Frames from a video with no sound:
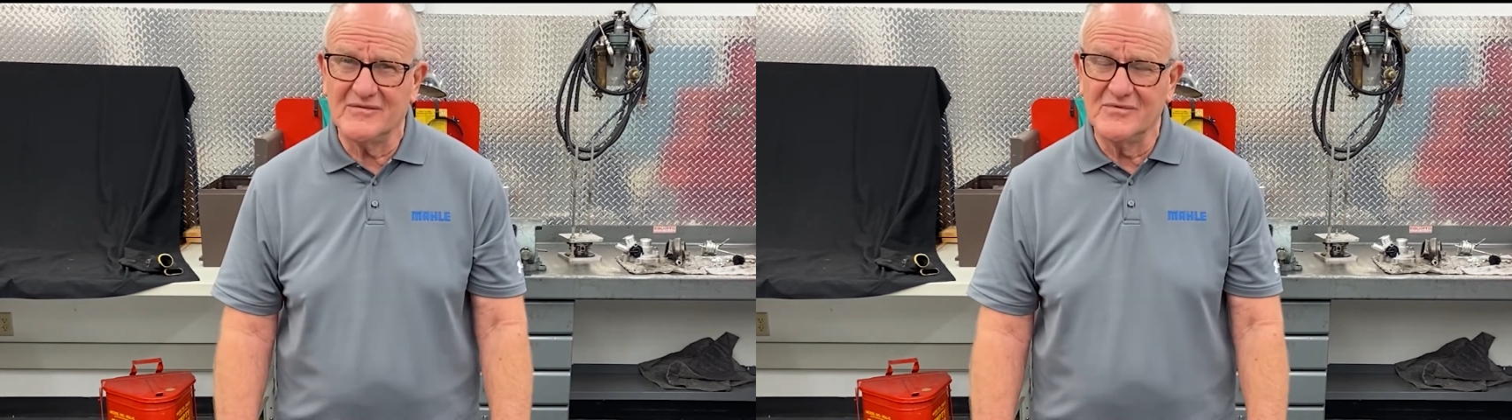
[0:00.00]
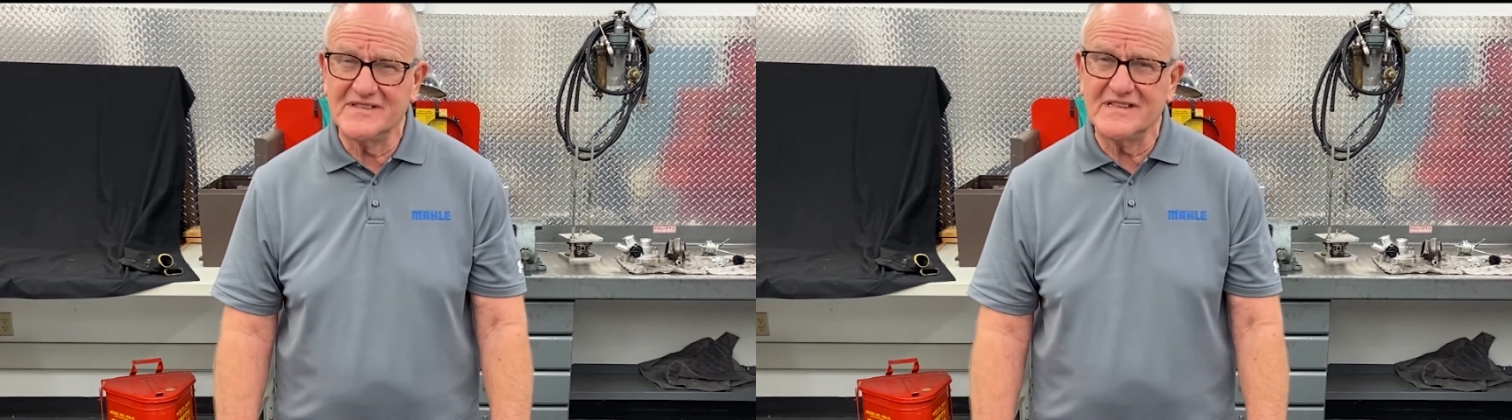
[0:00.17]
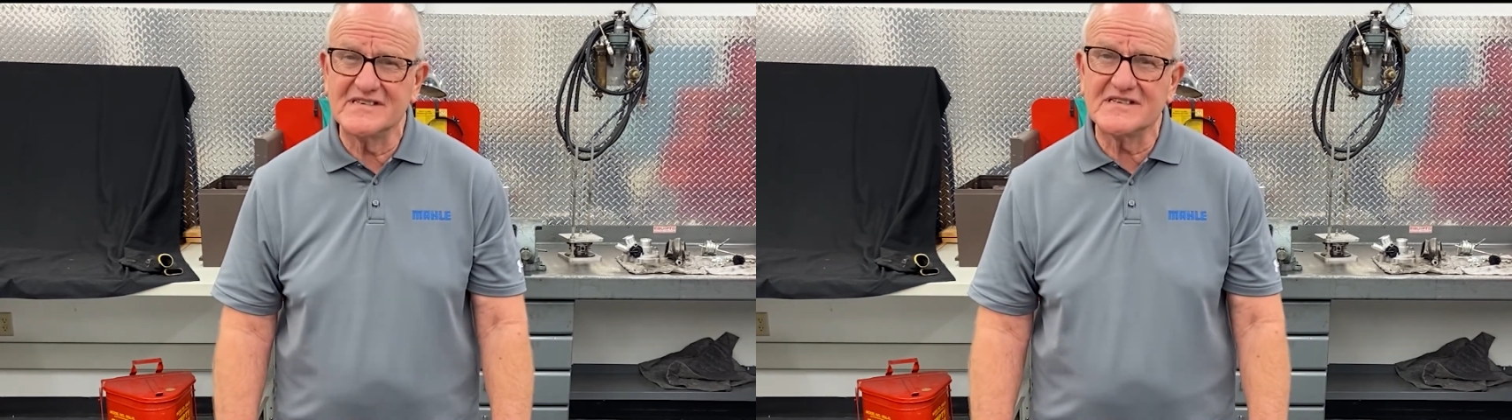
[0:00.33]

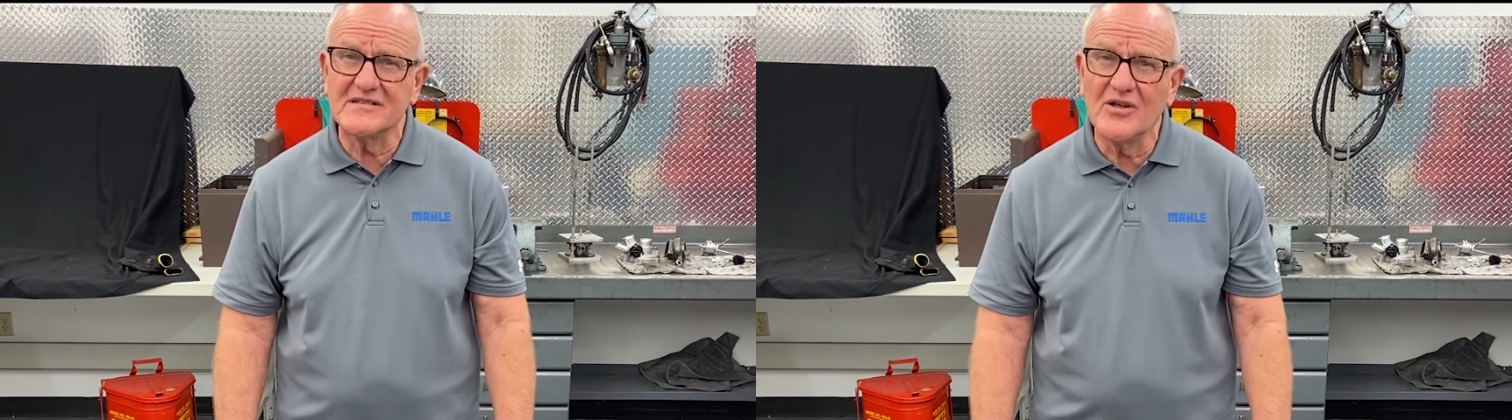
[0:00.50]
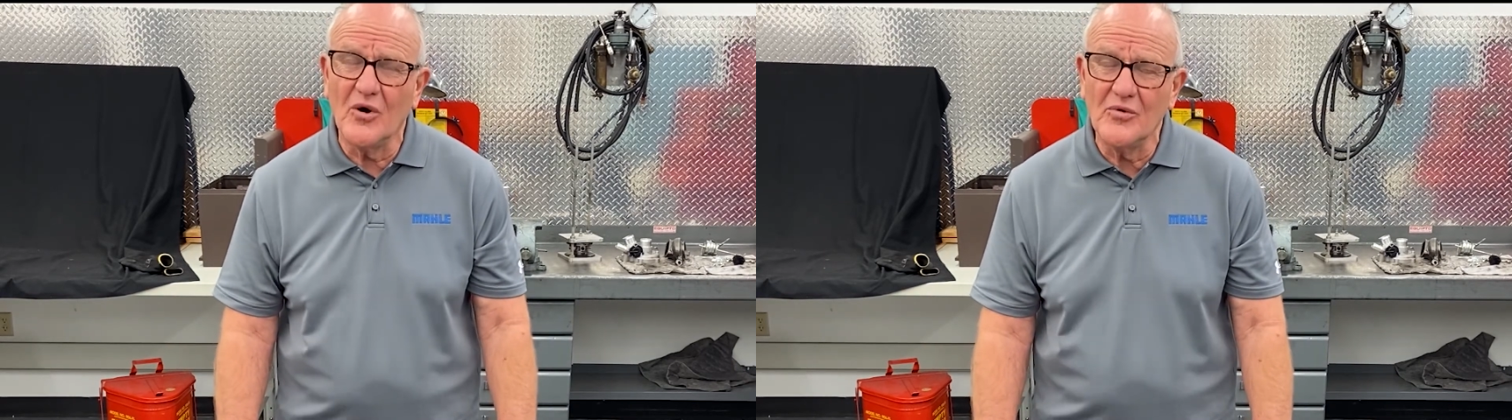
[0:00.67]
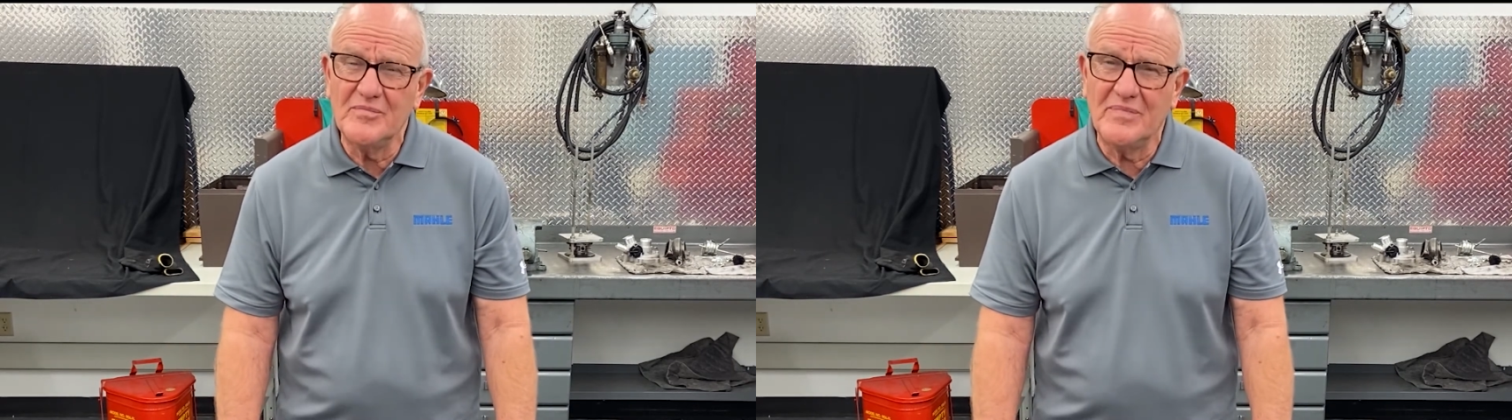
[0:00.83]
with this
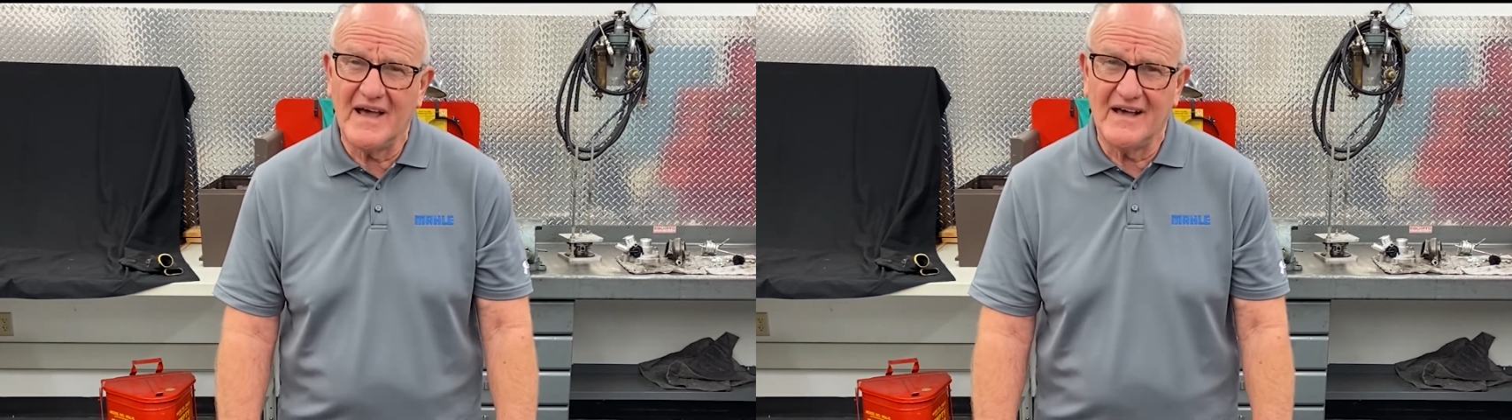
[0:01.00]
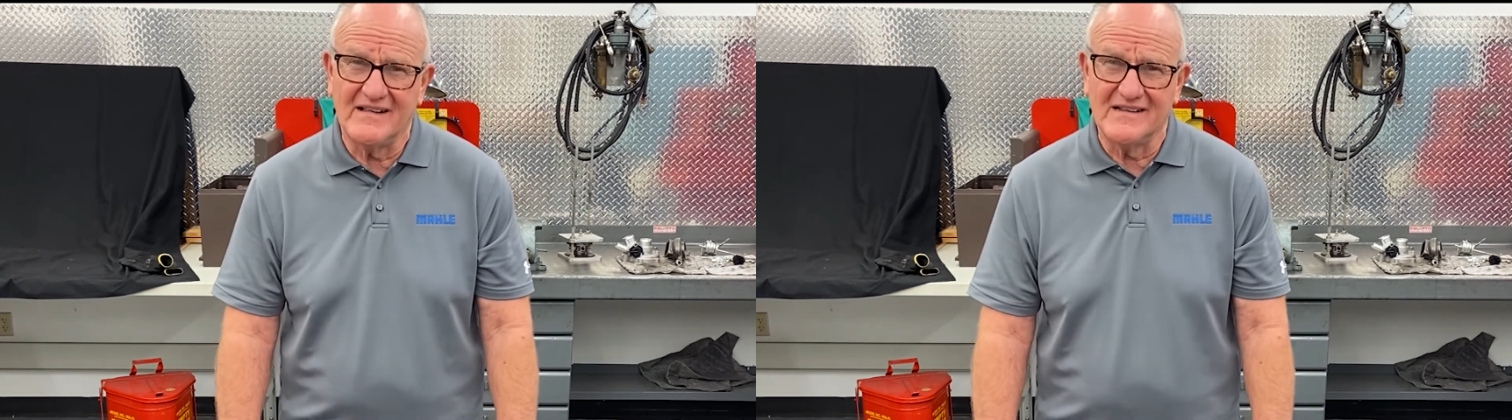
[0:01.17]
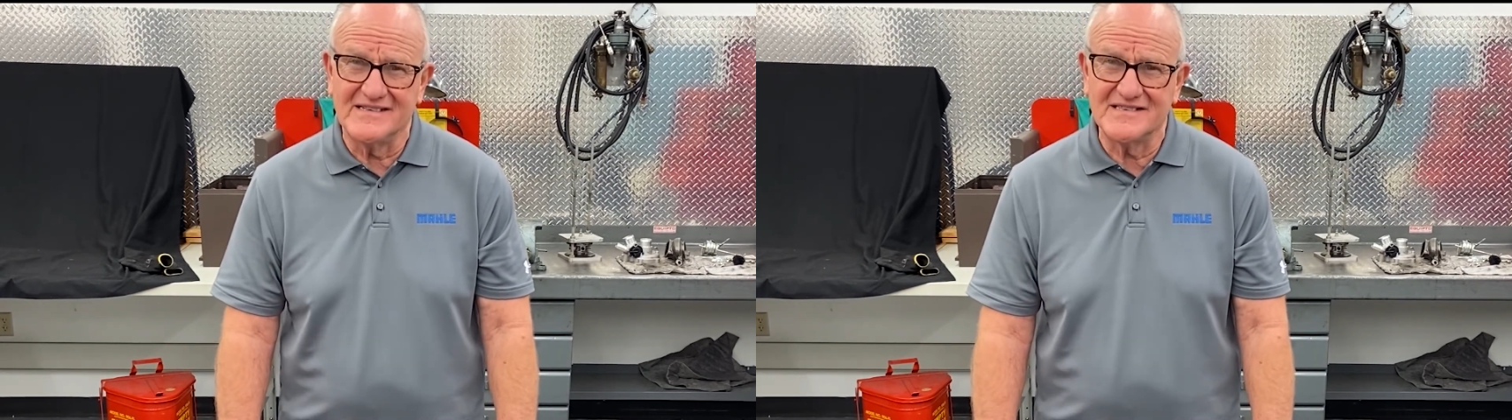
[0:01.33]
load
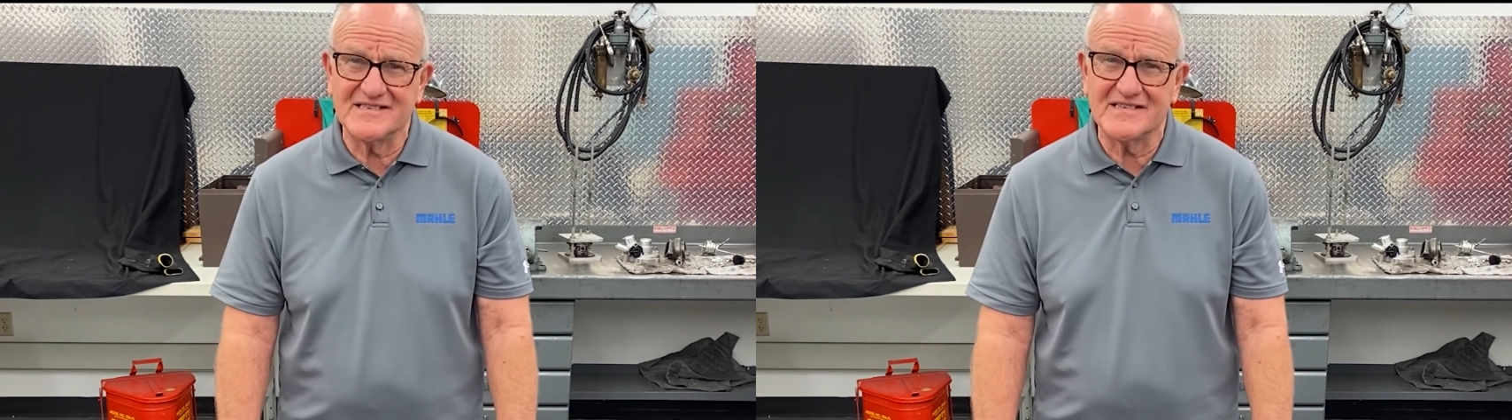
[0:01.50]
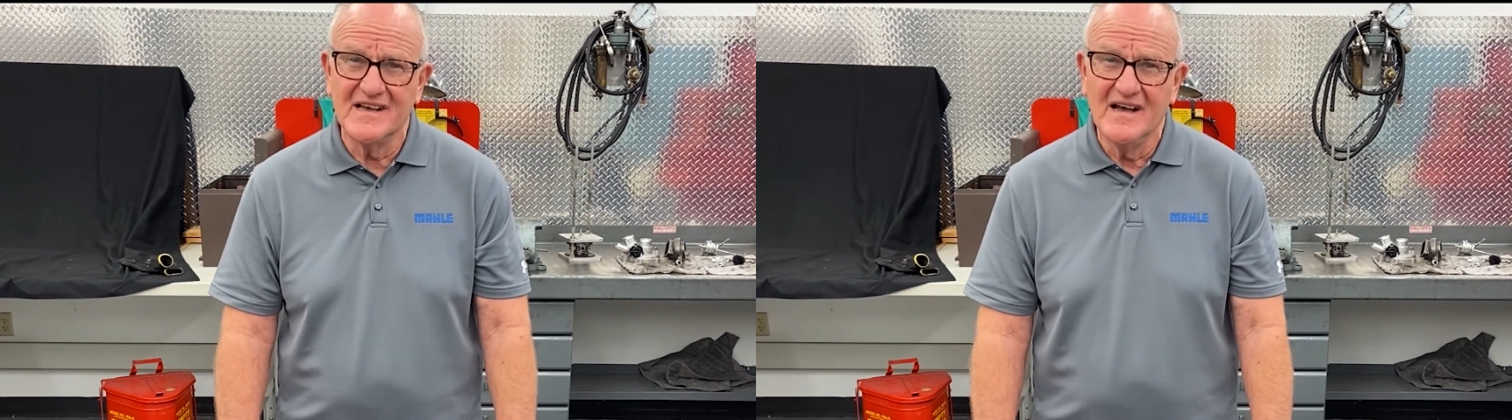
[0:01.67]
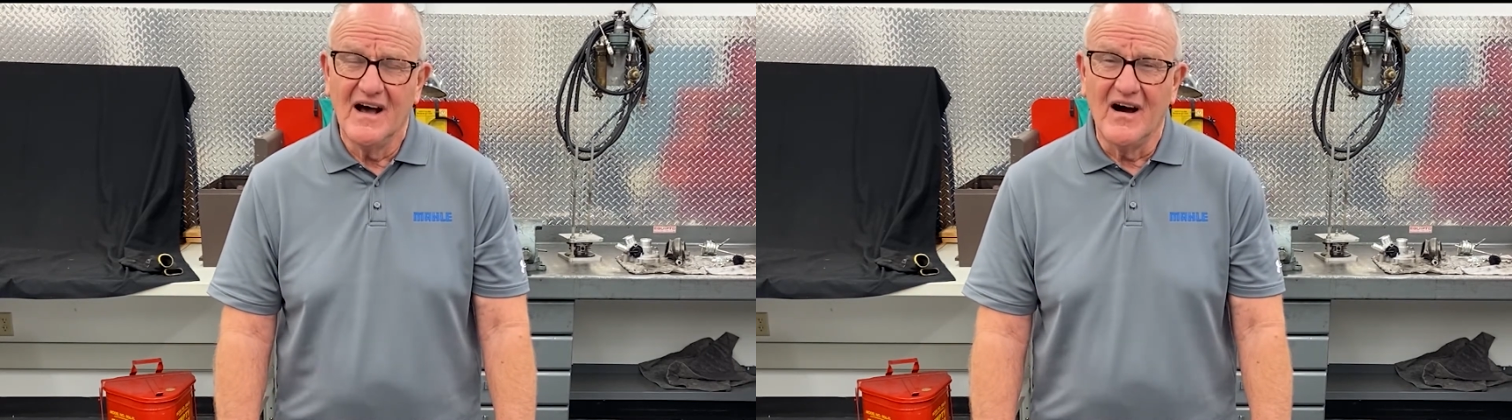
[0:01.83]
balance